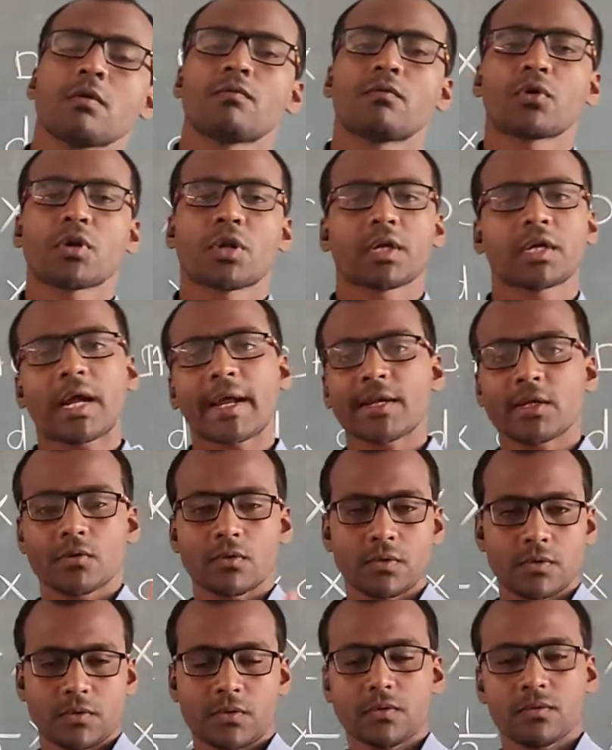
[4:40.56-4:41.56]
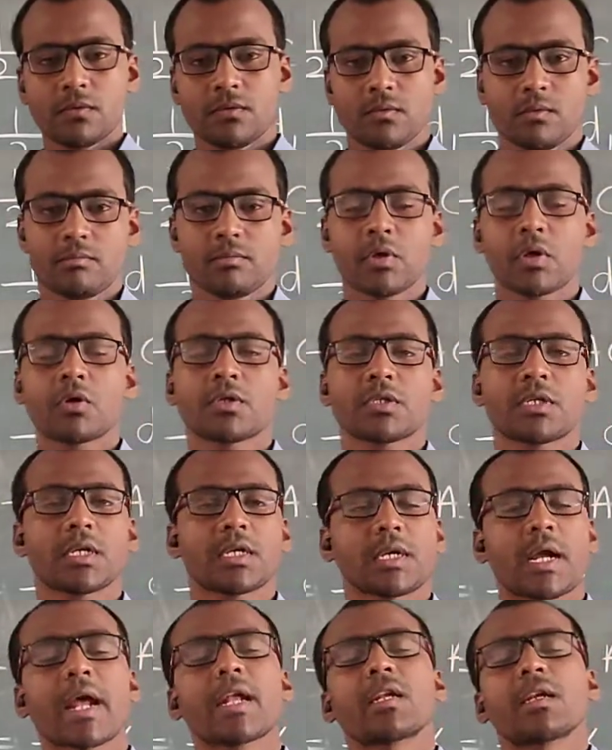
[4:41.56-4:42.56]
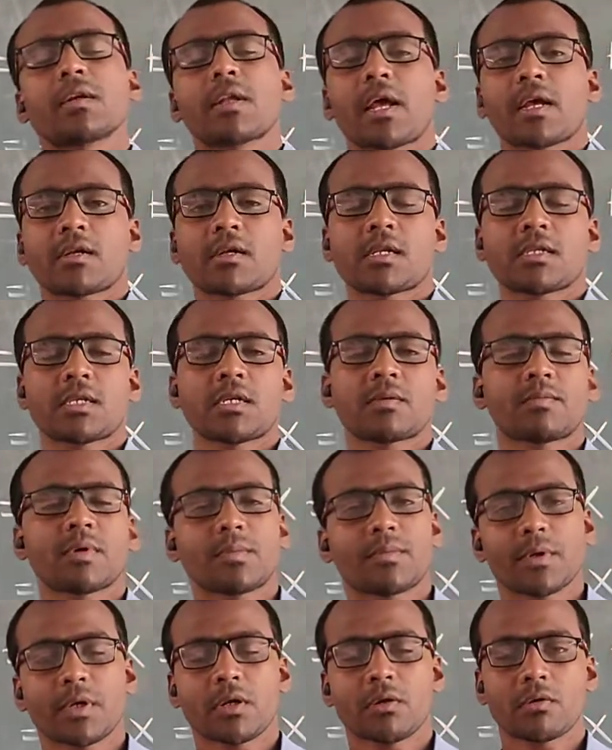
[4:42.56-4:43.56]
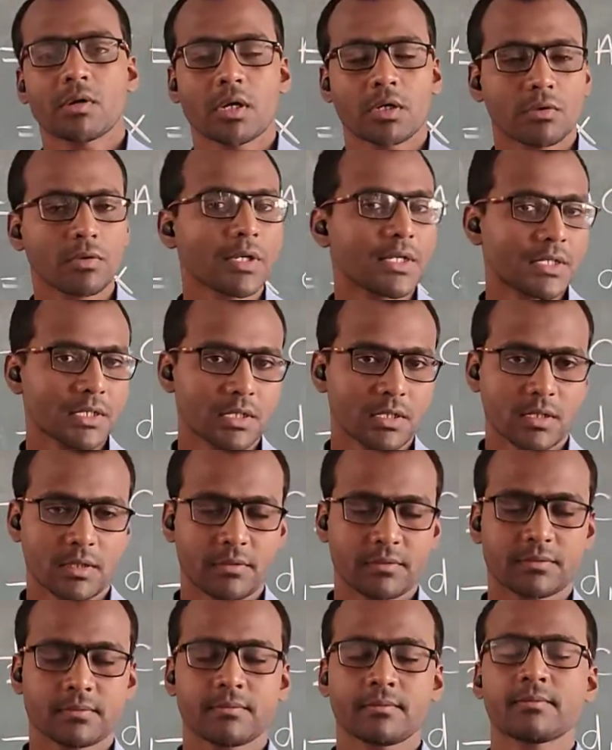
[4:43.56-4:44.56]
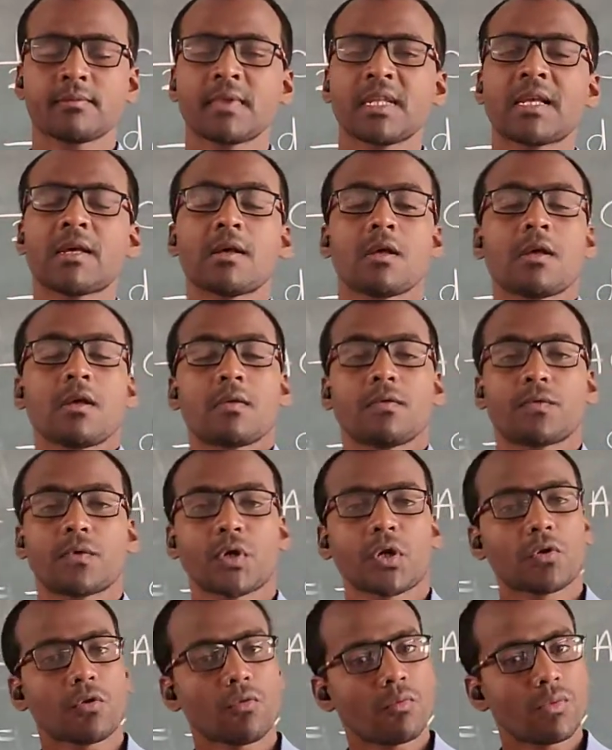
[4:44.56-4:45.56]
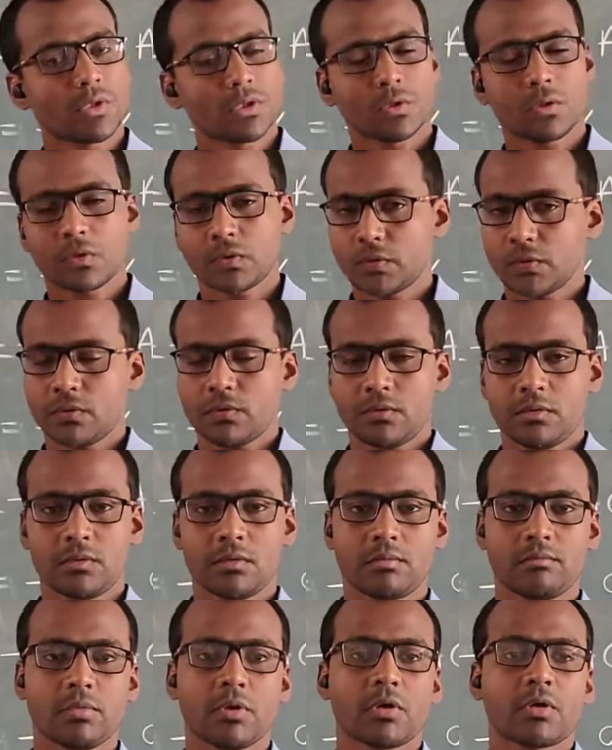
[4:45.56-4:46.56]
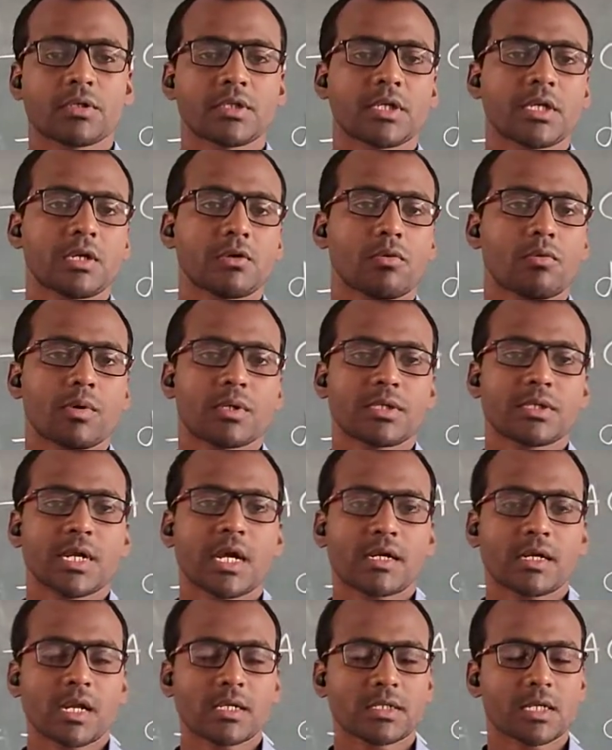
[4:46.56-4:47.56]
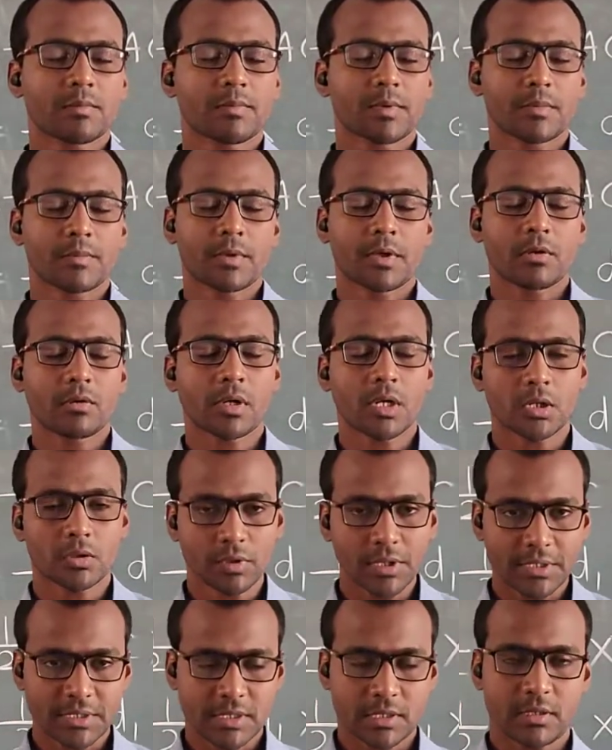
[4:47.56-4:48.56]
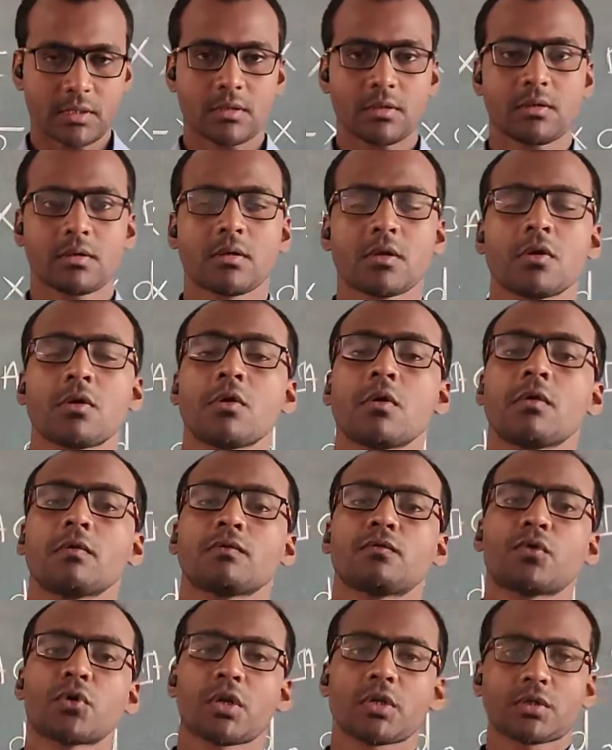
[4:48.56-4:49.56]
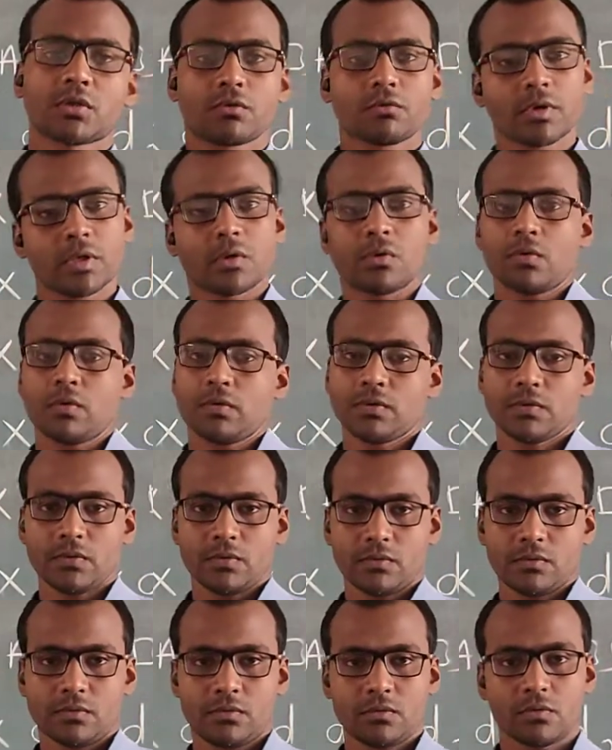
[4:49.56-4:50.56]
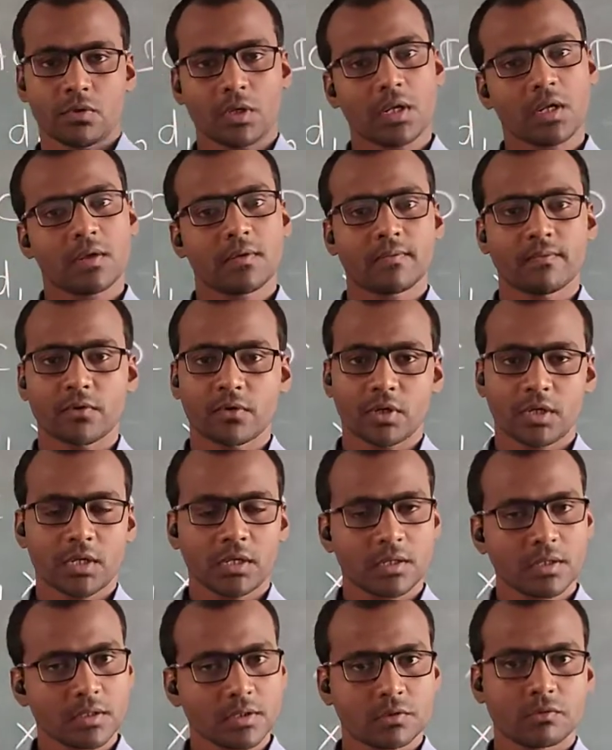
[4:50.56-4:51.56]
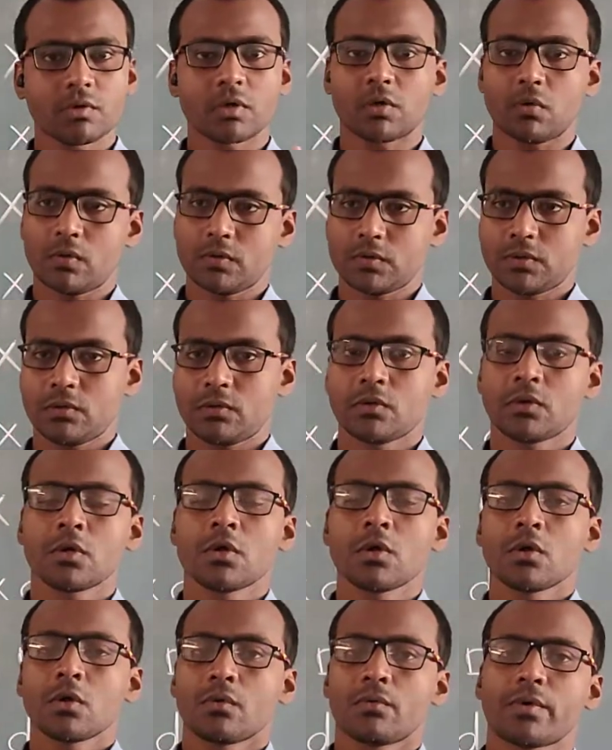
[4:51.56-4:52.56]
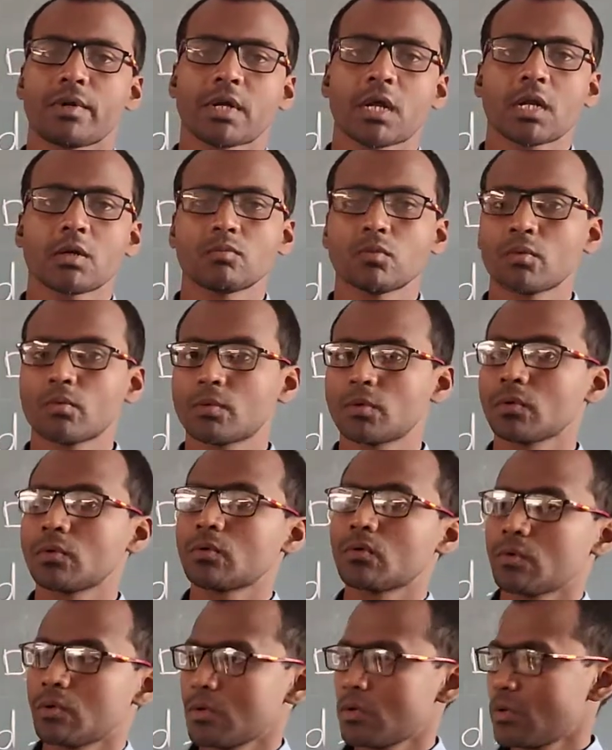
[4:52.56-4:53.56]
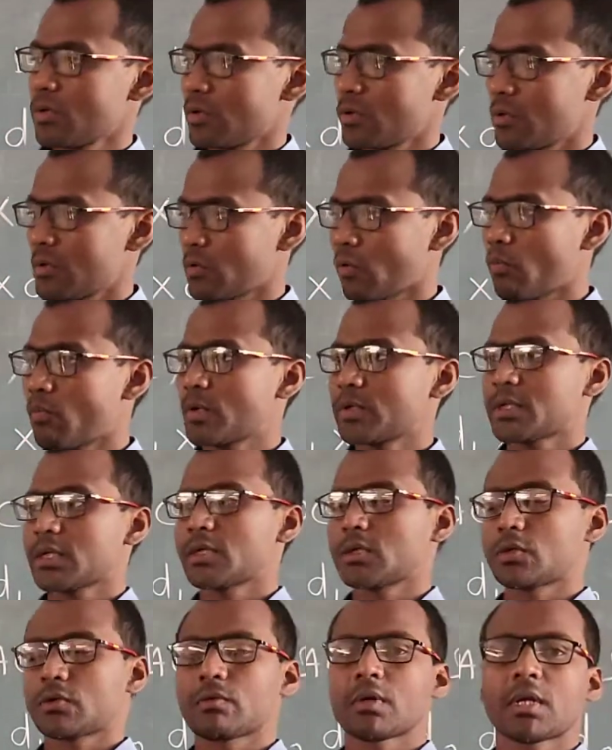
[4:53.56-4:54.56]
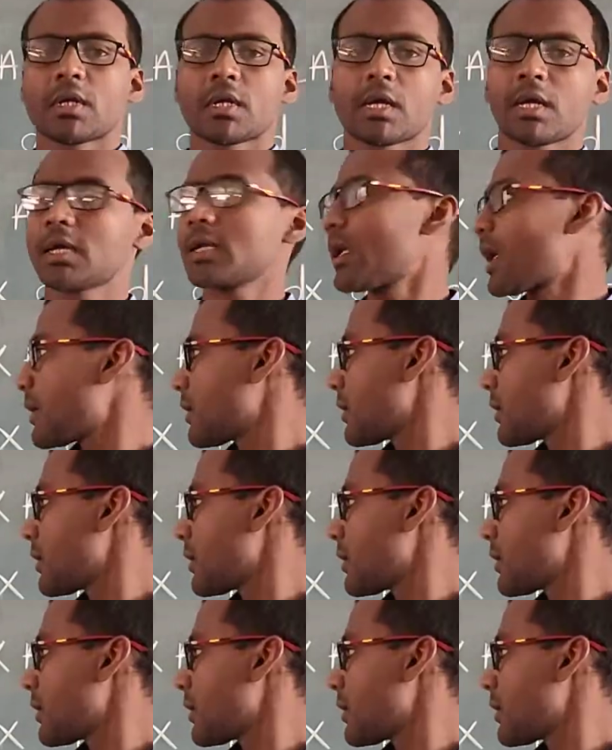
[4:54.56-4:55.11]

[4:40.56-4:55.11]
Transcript: for a kite also, because in a kite the diagonals are perpendicular to each other. For a rhombus also, because in a rhombus diagonals are perpendicular to each other. For a square also, okay, for a square also. When I will move to rhombus and square, again I